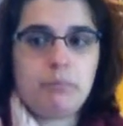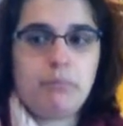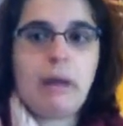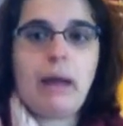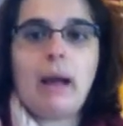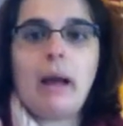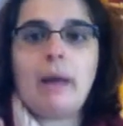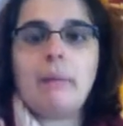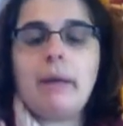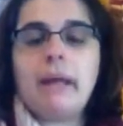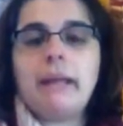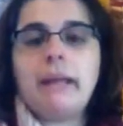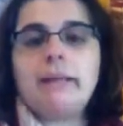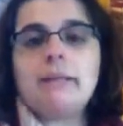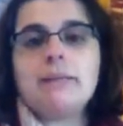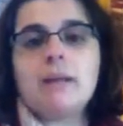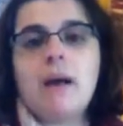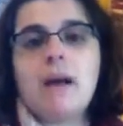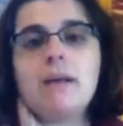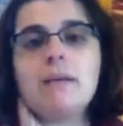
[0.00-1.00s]
And
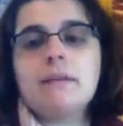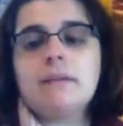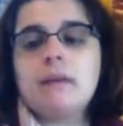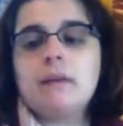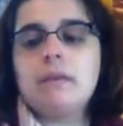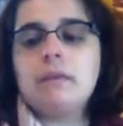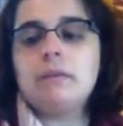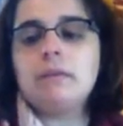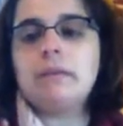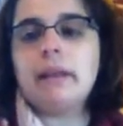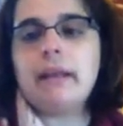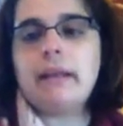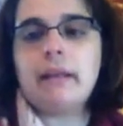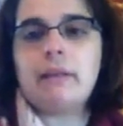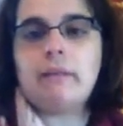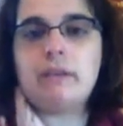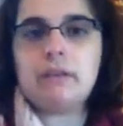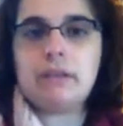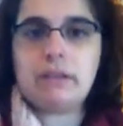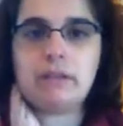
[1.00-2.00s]
it's also, they give
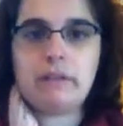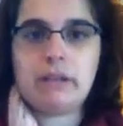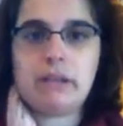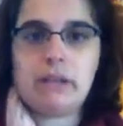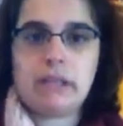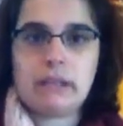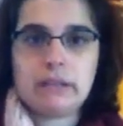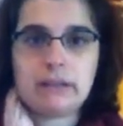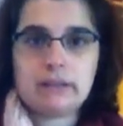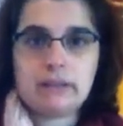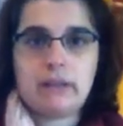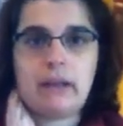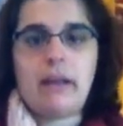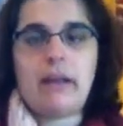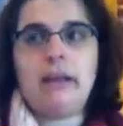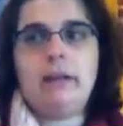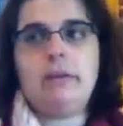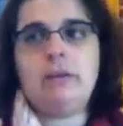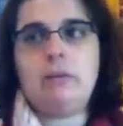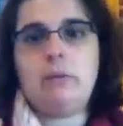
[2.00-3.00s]
you DVDs
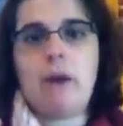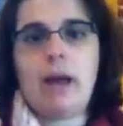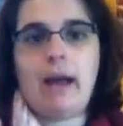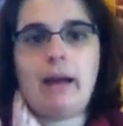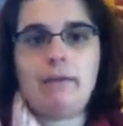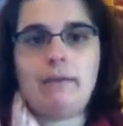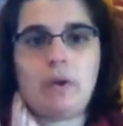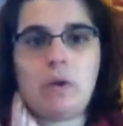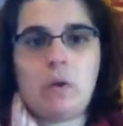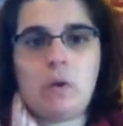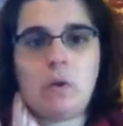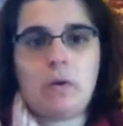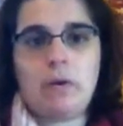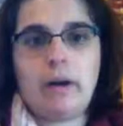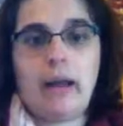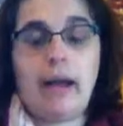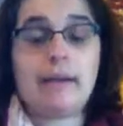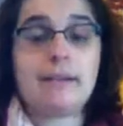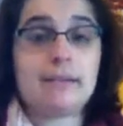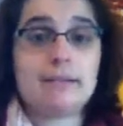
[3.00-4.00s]
and you have your own
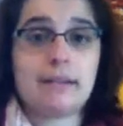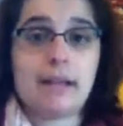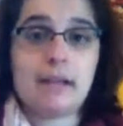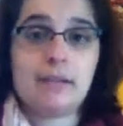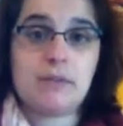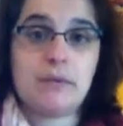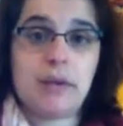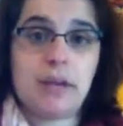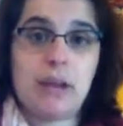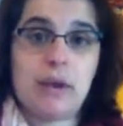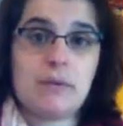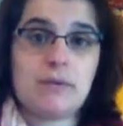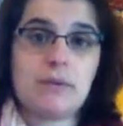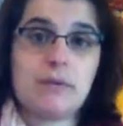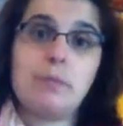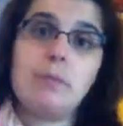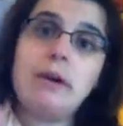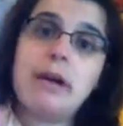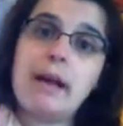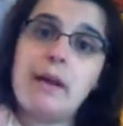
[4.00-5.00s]
exercise videos
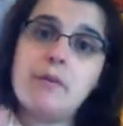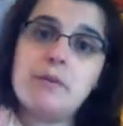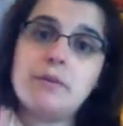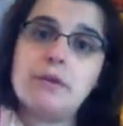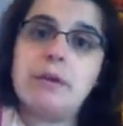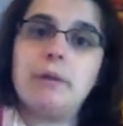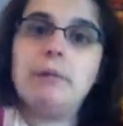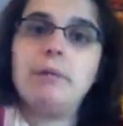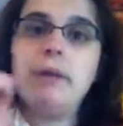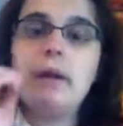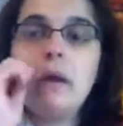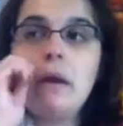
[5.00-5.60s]
to work out to,